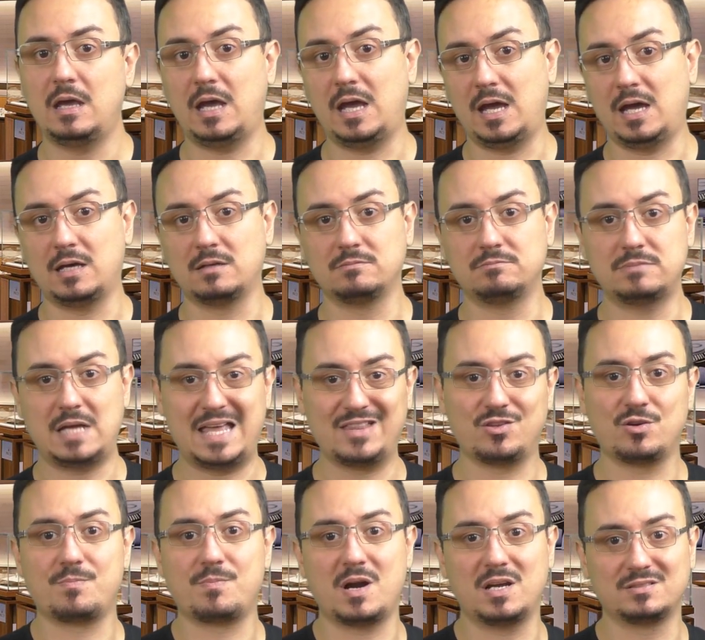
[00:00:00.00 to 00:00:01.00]
and
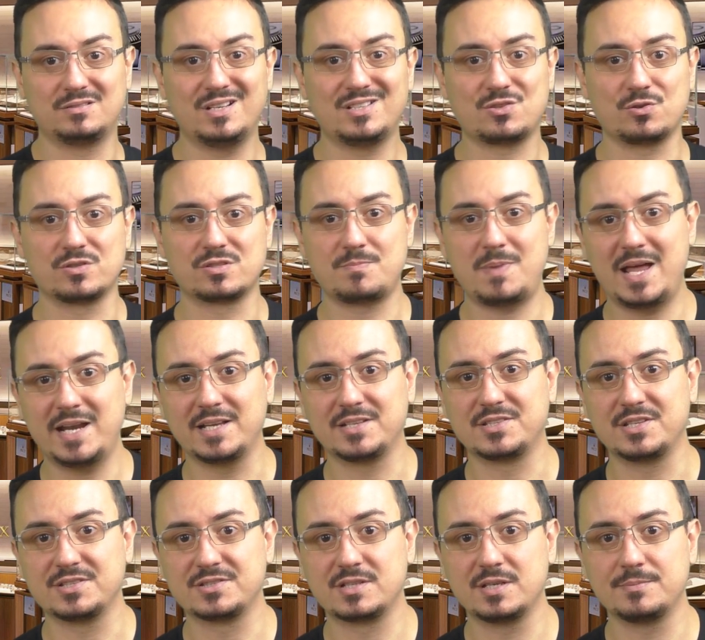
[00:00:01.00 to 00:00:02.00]
enterprise resource planning
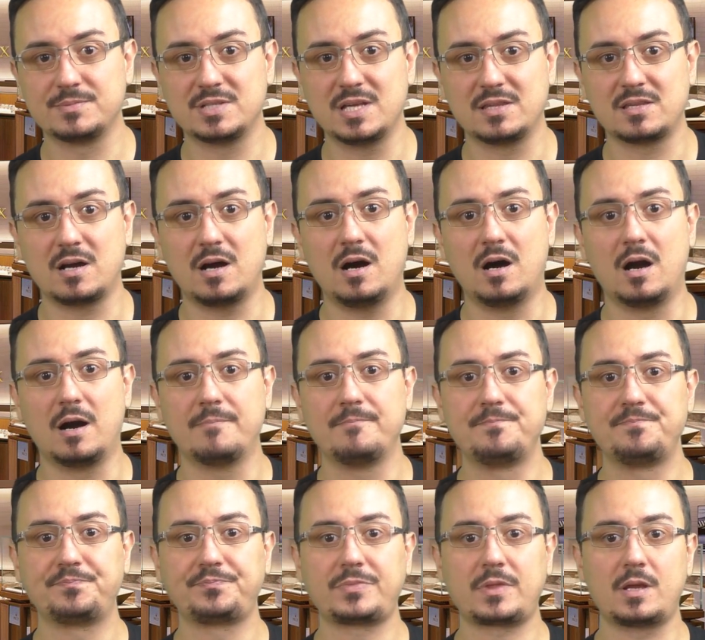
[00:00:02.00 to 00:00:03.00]
systems that are
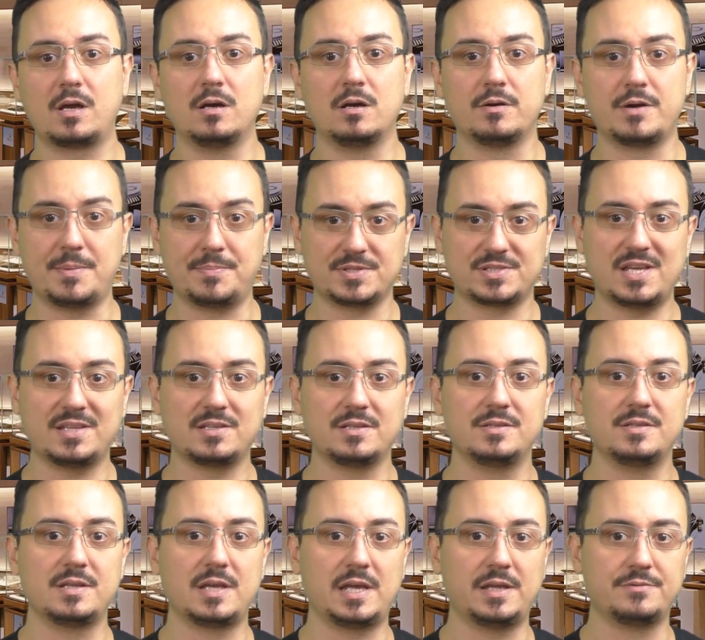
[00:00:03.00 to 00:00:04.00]

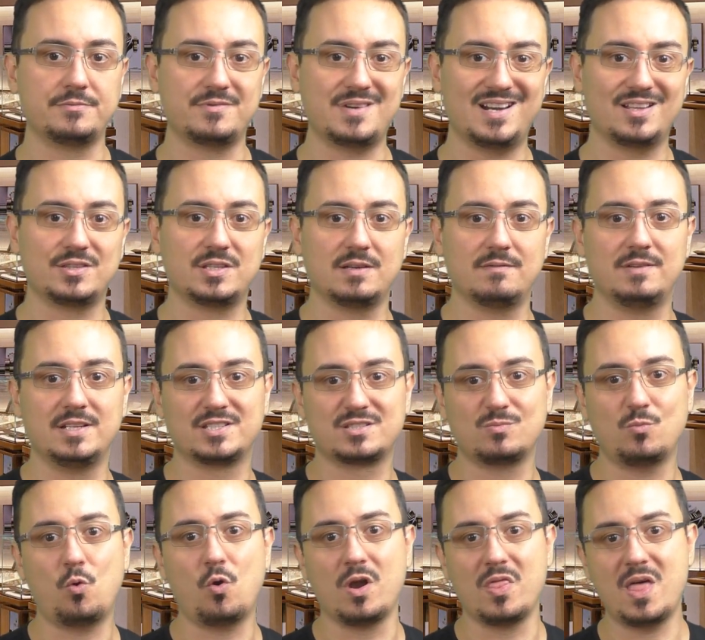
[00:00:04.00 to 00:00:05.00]
represented in relatively
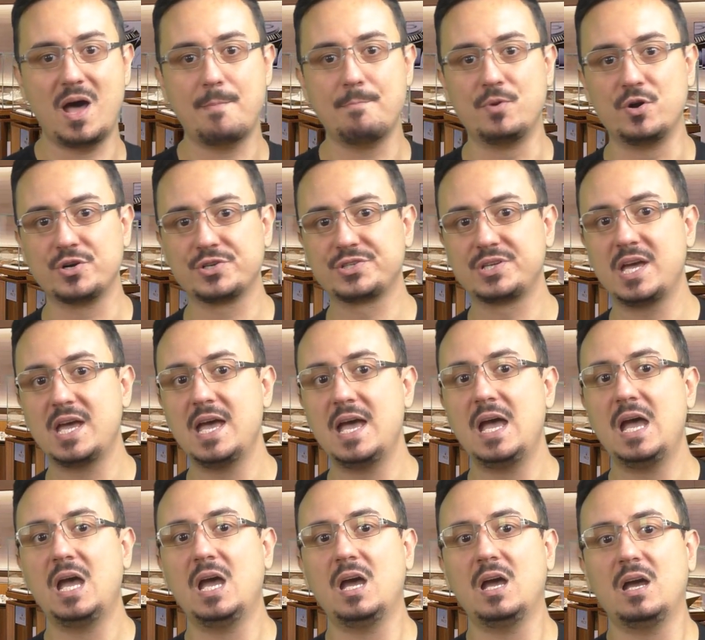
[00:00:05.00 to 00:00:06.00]
small numbers,
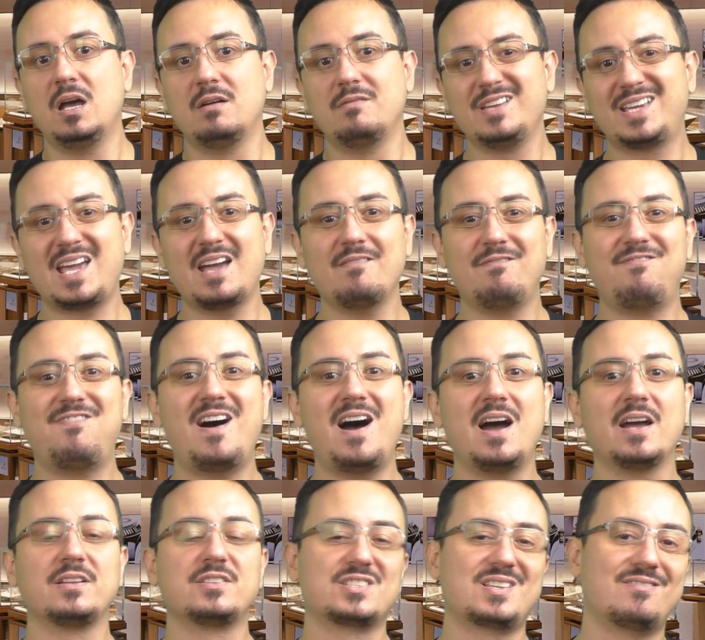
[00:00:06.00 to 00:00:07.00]
we can
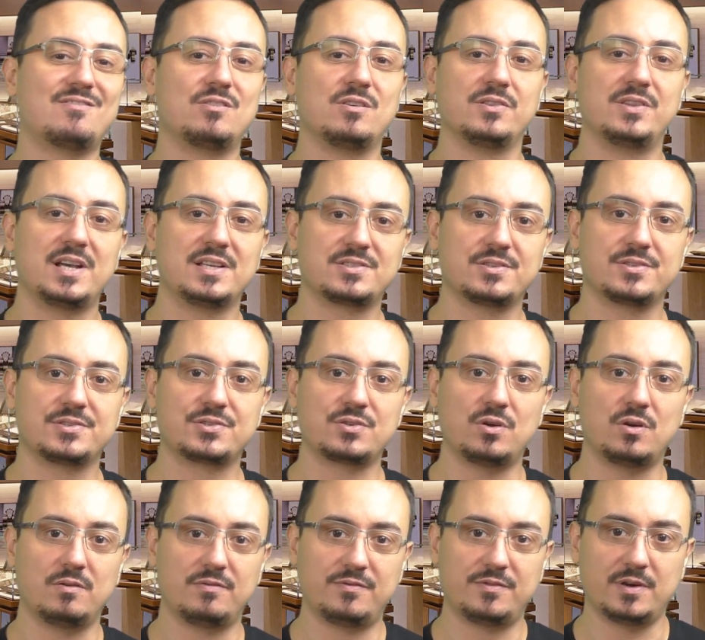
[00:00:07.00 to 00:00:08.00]
find several dozens
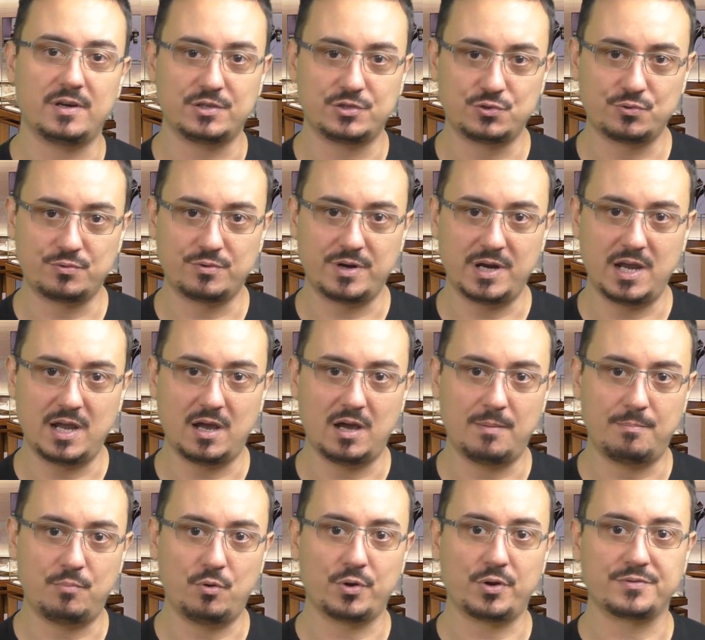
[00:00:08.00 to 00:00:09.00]
of
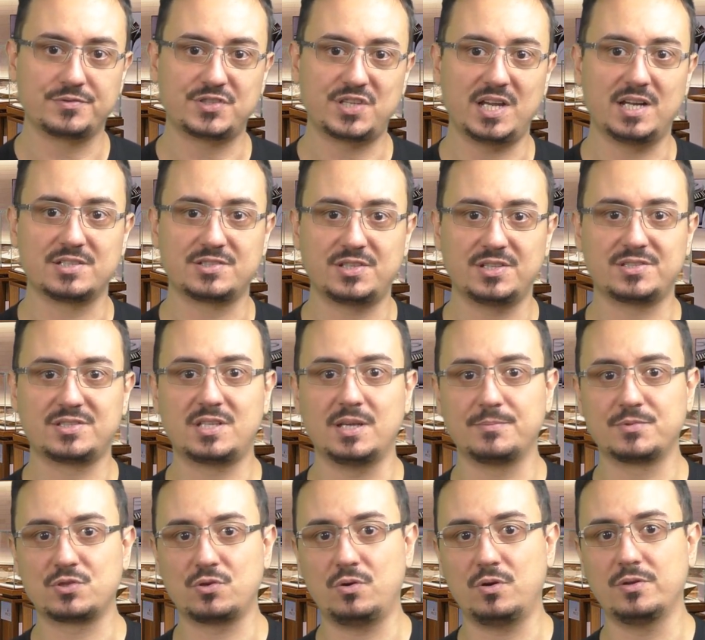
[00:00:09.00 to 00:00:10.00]
jewelry point-of-sale
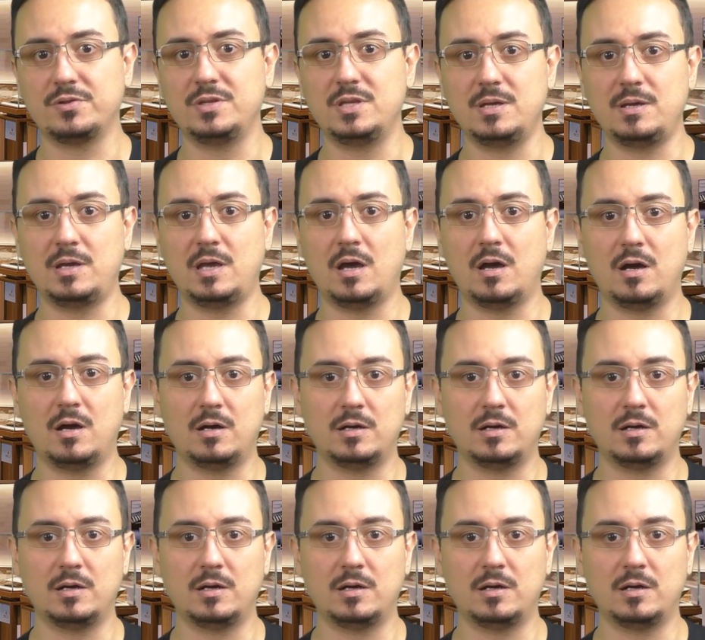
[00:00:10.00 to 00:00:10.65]
systems on the